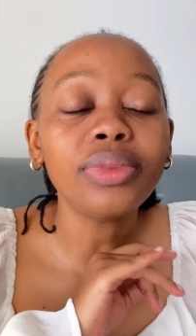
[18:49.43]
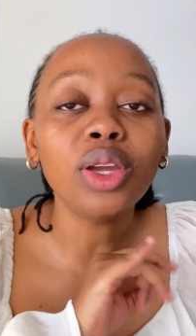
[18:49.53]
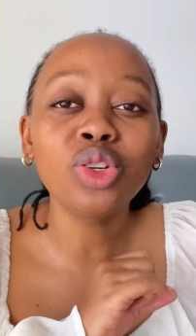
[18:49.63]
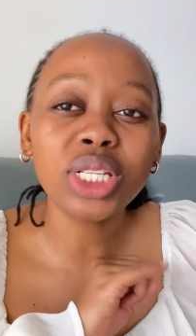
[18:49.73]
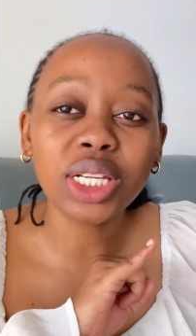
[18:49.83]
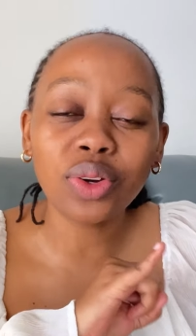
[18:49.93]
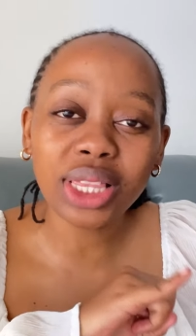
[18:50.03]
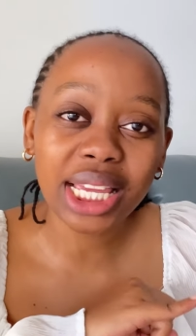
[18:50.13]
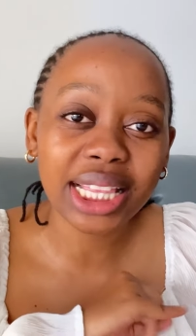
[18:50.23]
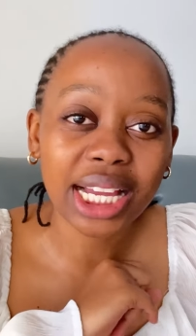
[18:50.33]
It was a good
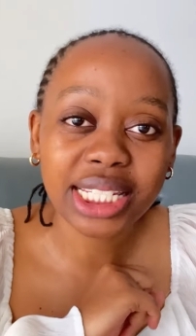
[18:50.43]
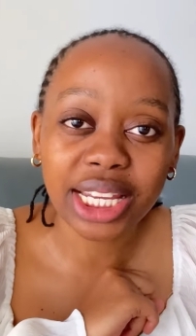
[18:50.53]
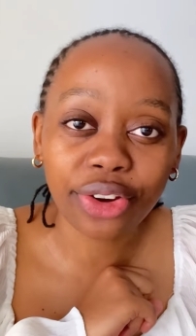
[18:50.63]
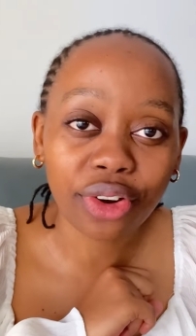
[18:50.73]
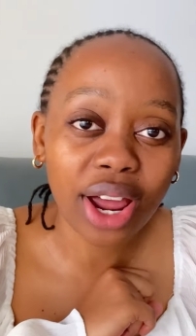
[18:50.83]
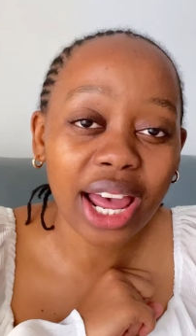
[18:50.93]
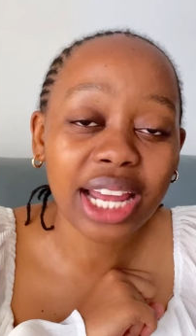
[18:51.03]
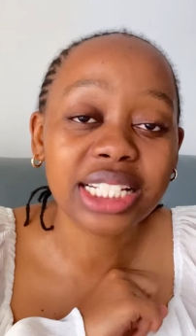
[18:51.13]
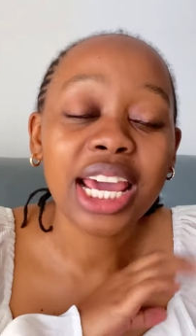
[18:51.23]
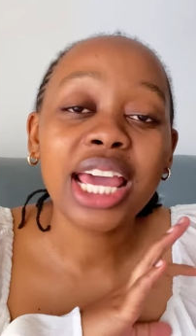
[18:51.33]
thing that he
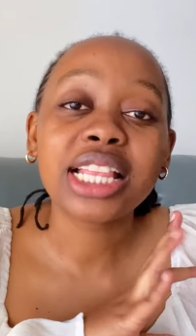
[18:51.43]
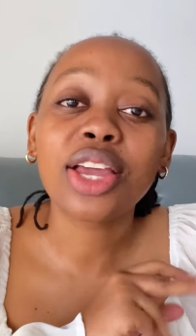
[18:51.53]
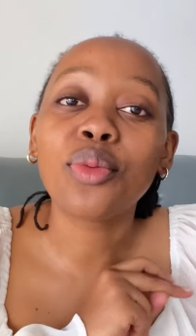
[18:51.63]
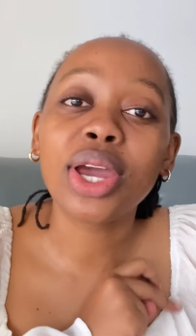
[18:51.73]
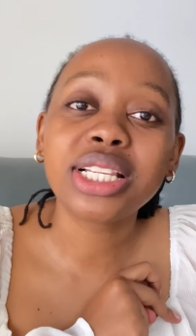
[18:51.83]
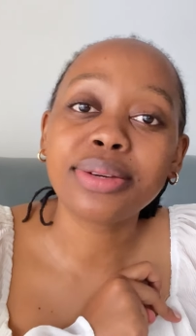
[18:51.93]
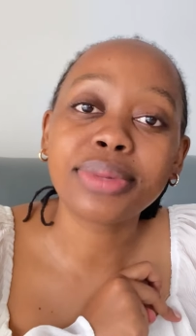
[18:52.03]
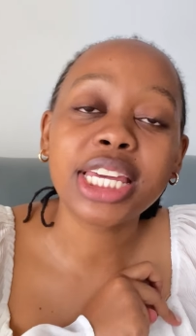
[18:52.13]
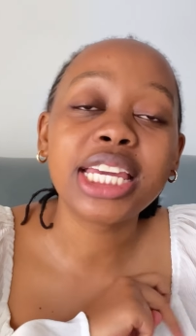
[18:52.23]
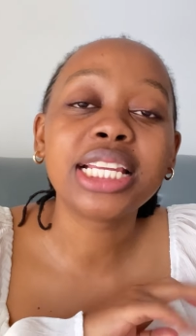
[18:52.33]
cried. They waked him
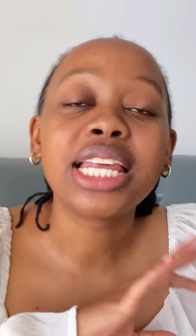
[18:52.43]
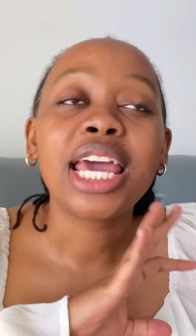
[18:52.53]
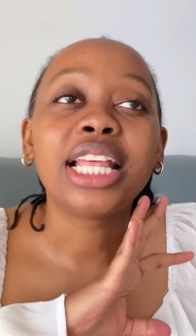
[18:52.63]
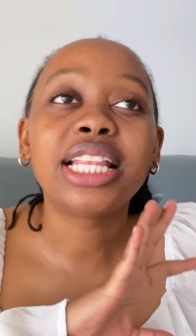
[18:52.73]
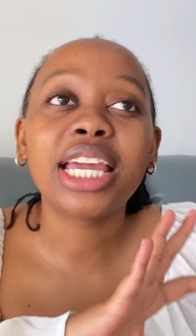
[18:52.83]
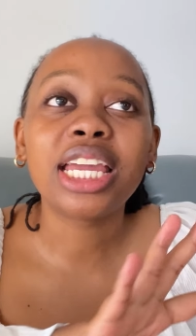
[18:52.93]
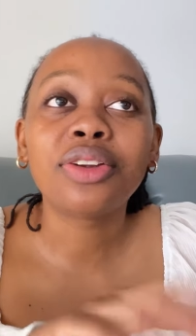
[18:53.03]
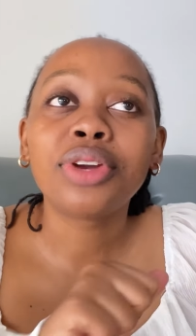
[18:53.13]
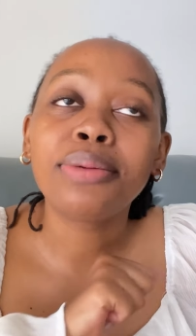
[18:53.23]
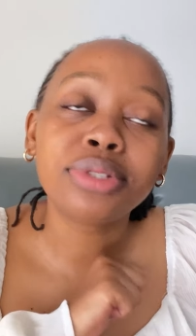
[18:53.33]
in, they
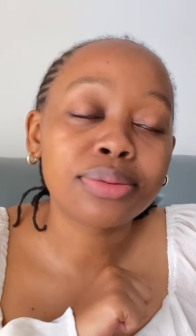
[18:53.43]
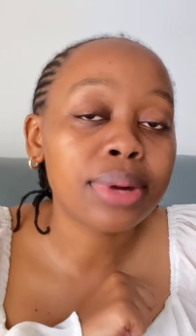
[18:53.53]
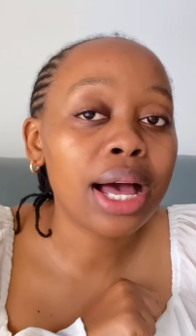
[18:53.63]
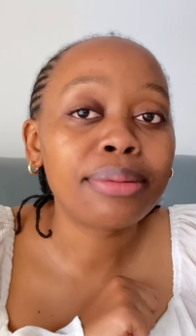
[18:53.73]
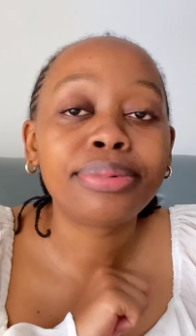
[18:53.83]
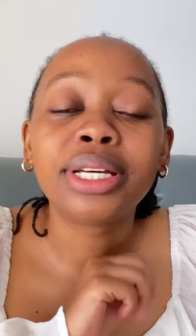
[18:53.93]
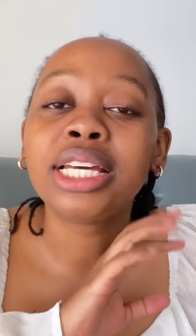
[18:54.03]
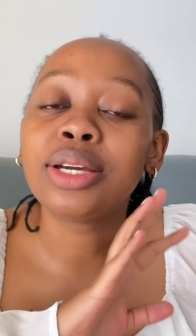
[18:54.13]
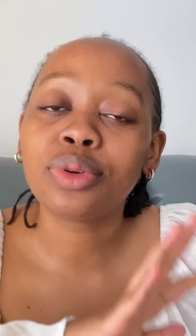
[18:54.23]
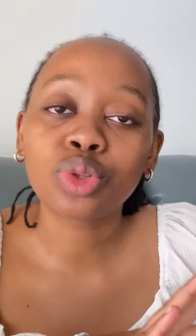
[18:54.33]
wrapped him up,
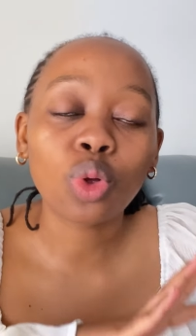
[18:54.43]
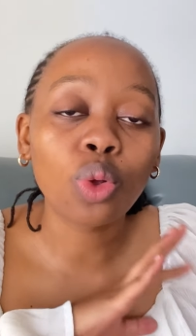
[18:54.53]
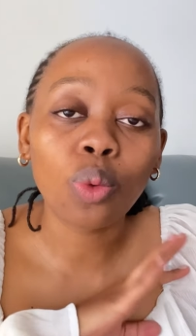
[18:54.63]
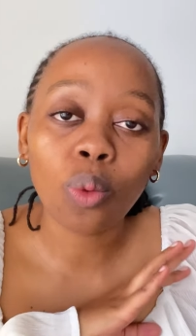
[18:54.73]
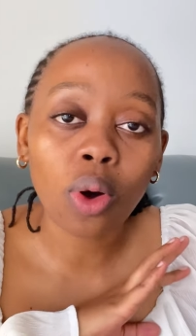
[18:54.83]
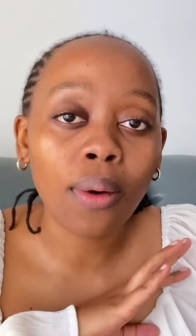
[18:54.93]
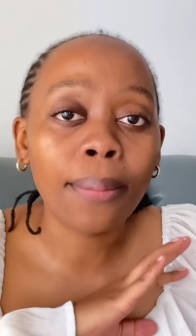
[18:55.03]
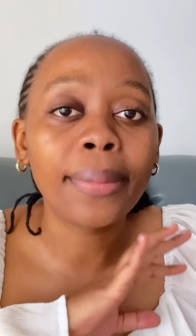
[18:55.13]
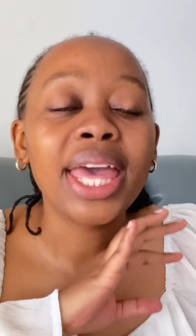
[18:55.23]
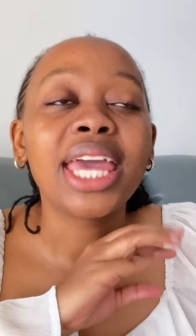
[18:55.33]
he was all
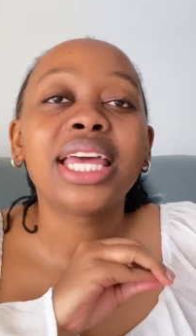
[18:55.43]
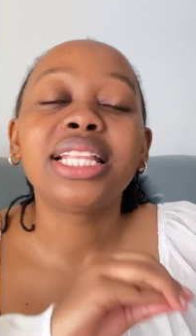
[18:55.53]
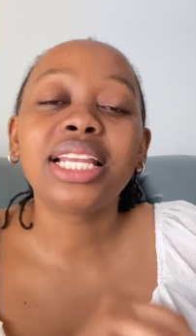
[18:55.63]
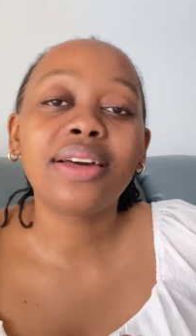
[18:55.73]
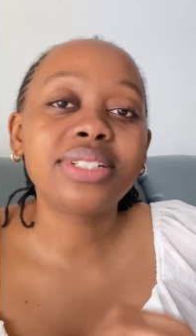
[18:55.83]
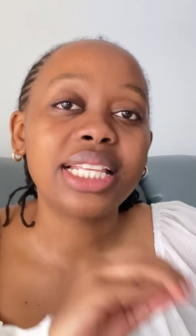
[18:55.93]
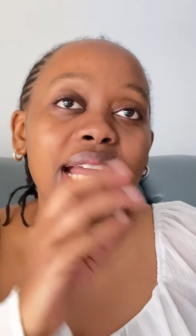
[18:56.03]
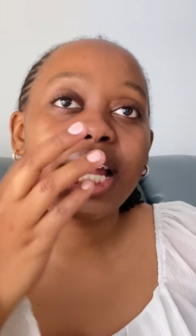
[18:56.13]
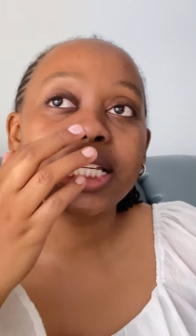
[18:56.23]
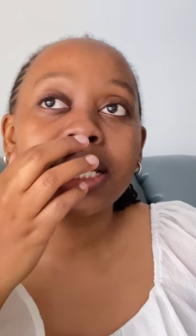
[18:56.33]
warm, and then after
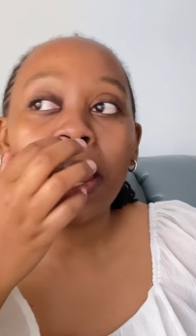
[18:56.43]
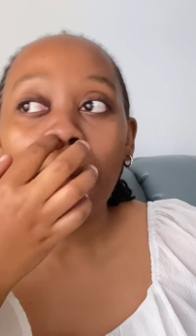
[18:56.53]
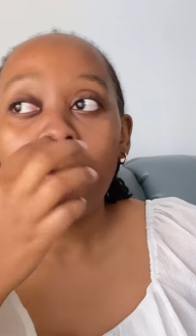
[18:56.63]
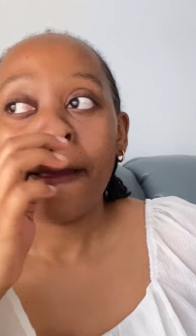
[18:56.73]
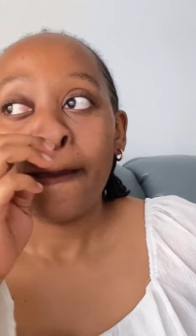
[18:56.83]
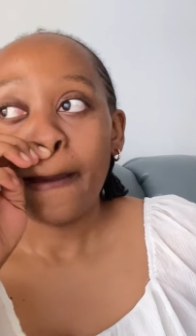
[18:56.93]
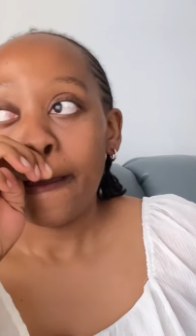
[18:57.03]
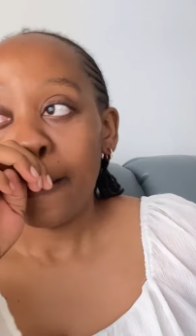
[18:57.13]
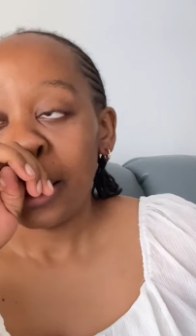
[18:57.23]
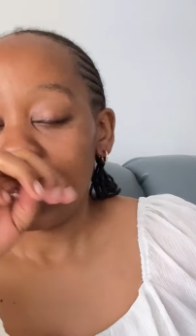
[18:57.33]
that
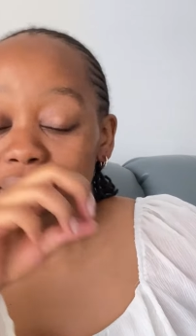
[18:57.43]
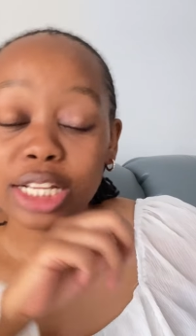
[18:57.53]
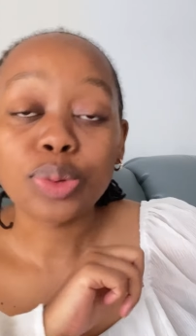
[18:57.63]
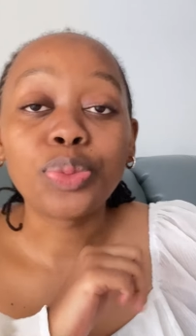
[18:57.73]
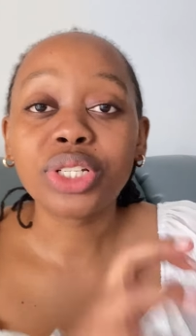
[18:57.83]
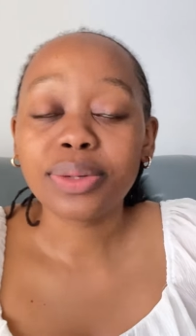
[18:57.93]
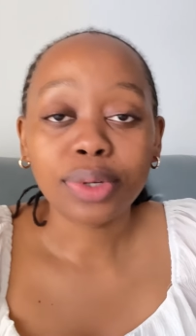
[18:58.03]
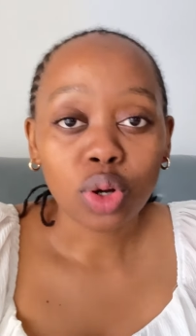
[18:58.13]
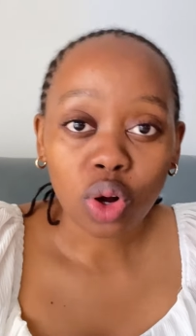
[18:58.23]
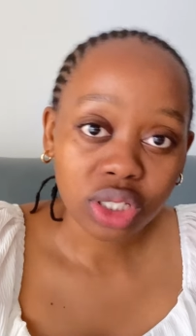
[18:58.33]
they had to put him
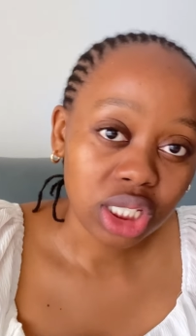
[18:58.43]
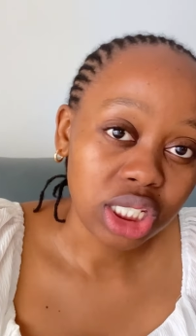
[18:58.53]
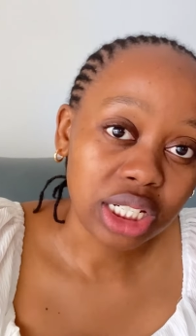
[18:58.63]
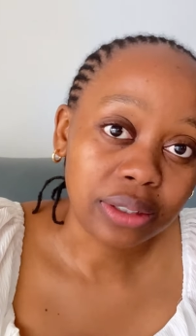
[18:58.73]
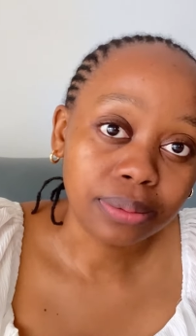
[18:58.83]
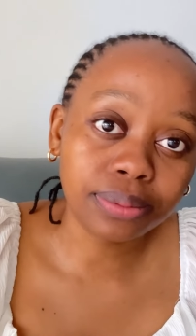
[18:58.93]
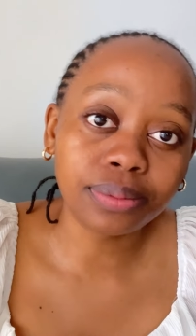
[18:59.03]
in oxygen.